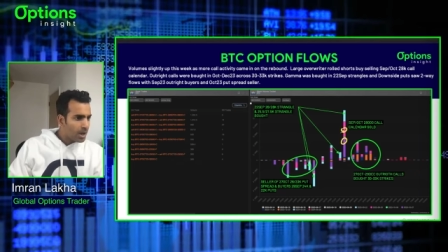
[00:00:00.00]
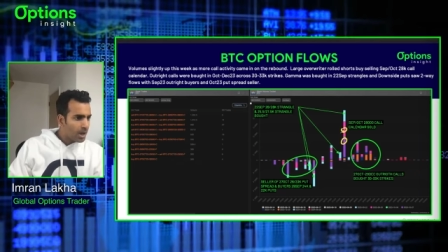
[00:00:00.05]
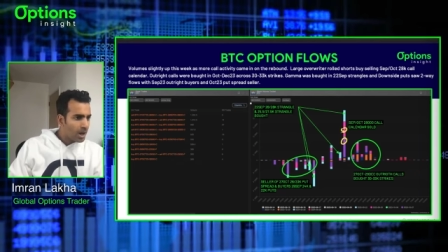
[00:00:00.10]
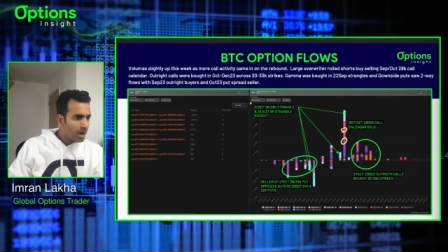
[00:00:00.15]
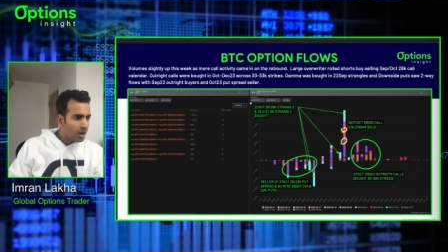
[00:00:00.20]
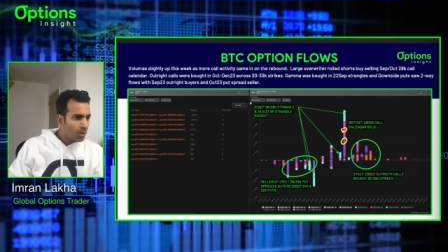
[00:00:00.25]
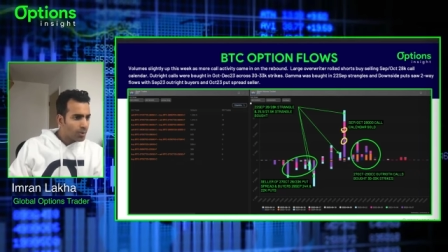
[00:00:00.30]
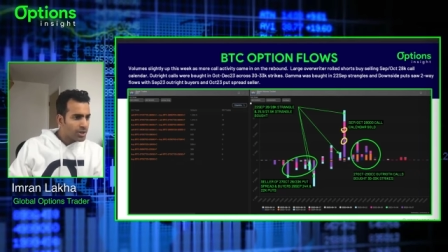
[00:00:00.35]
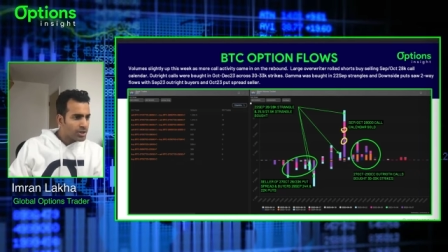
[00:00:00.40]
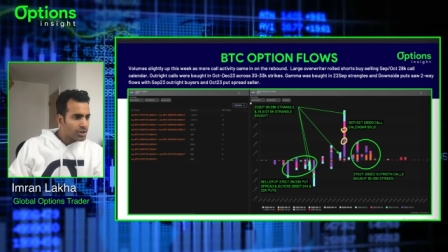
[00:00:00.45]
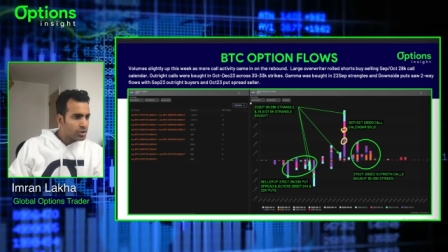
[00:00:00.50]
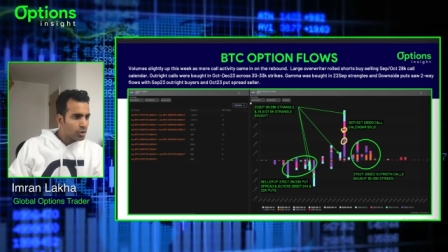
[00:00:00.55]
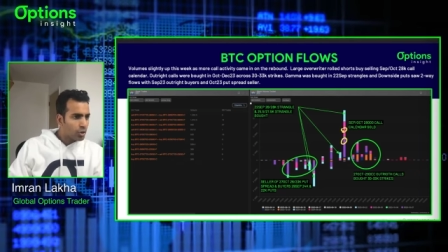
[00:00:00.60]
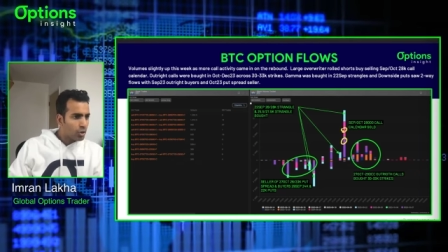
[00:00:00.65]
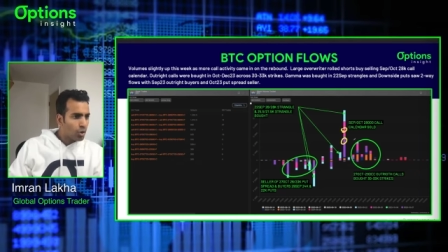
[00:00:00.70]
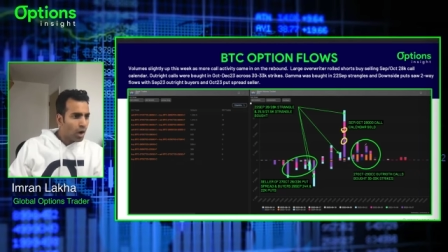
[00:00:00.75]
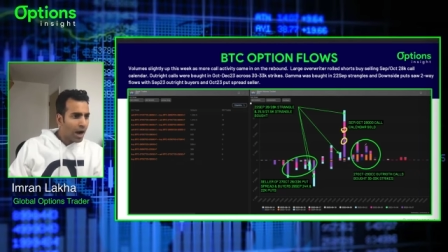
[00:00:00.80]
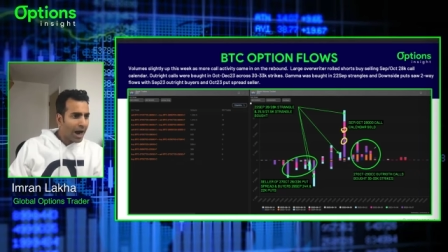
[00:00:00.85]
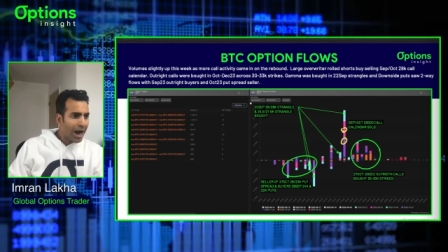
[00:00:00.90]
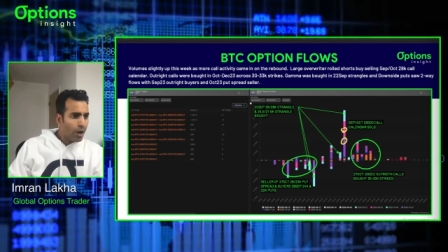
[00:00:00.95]
Uh, we
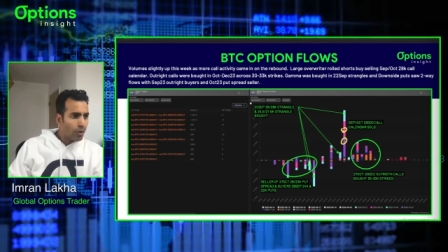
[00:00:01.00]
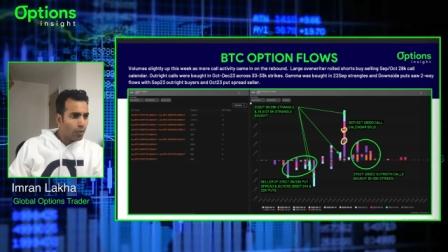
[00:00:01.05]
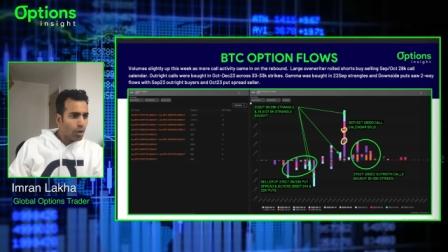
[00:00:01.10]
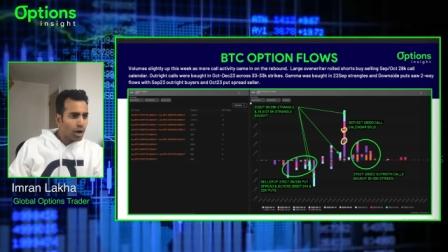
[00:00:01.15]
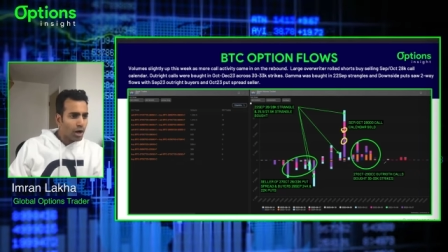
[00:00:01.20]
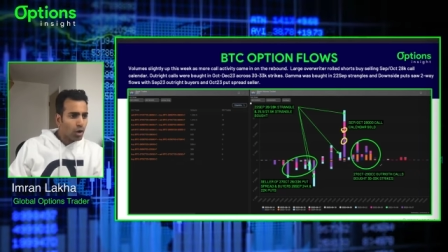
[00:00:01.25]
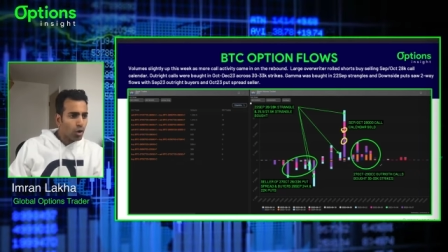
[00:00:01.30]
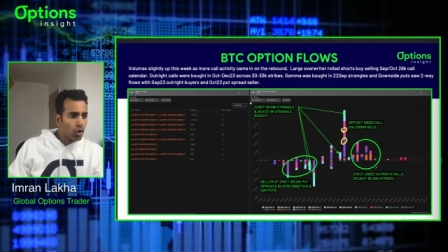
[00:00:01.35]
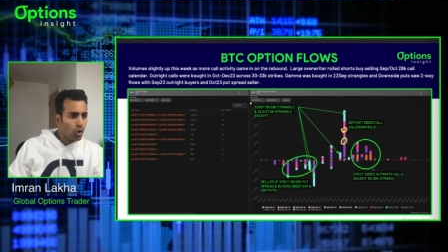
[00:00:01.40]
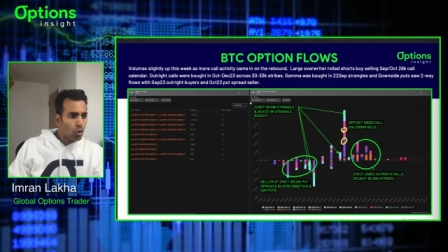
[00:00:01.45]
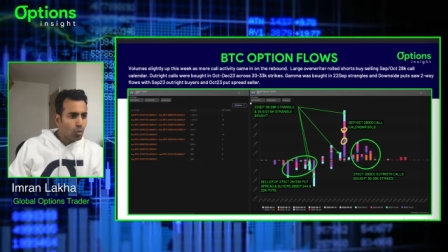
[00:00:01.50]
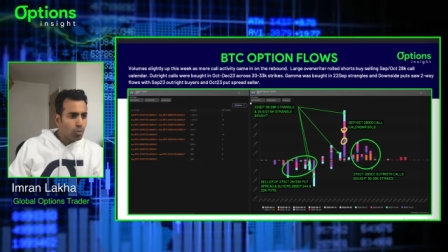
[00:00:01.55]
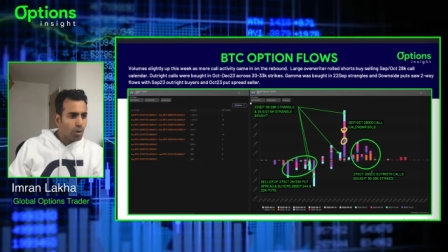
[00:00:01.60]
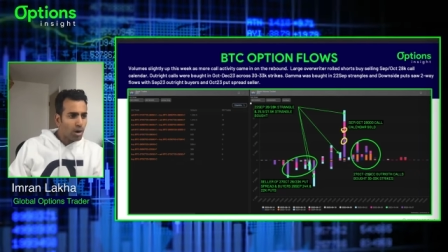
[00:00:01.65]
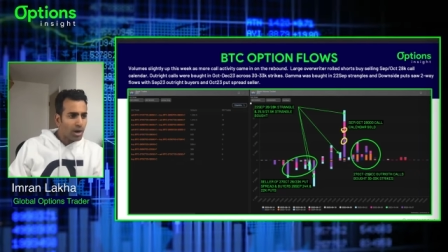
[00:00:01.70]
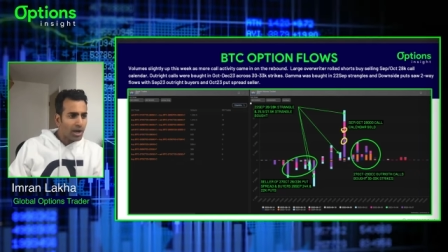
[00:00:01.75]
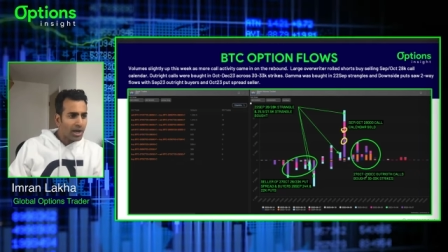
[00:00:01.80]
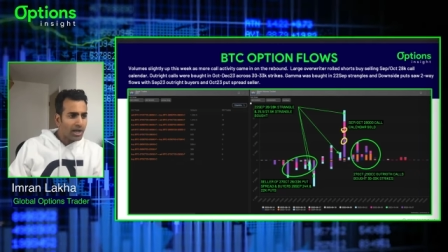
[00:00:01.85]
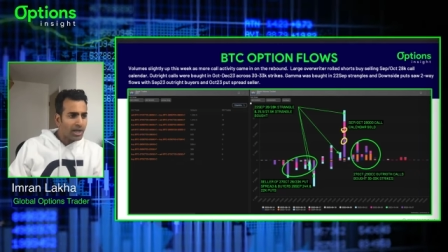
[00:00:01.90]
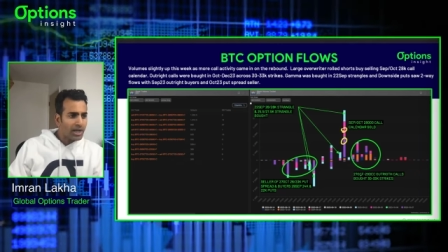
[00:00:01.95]
saw outright call
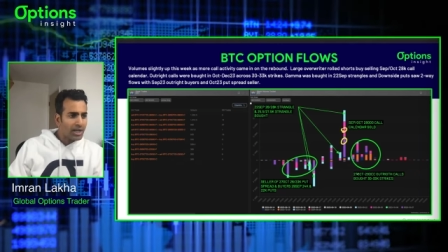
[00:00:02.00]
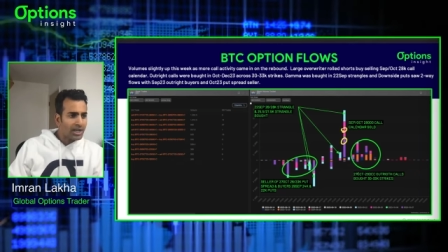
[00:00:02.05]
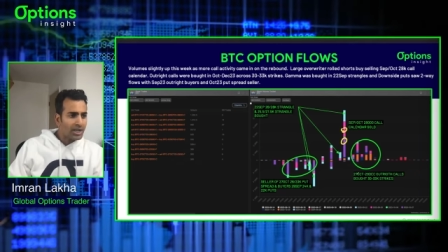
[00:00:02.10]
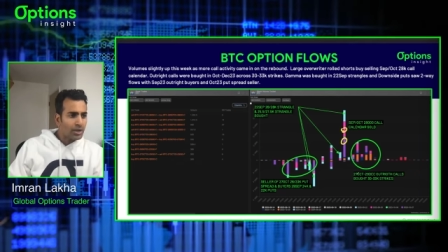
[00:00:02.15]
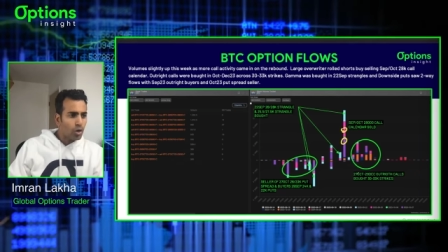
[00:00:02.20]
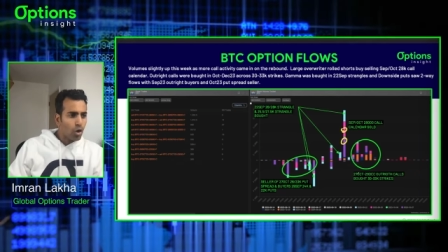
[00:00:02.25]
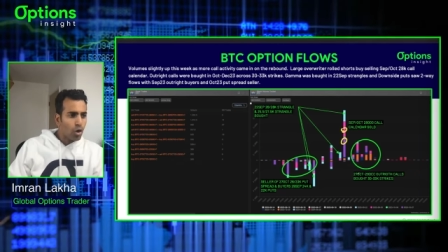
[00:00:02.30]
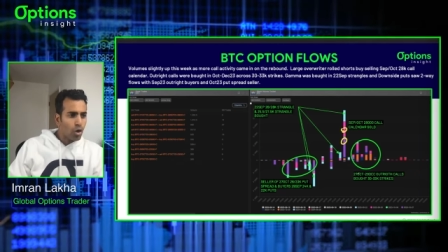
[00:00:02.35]
buying in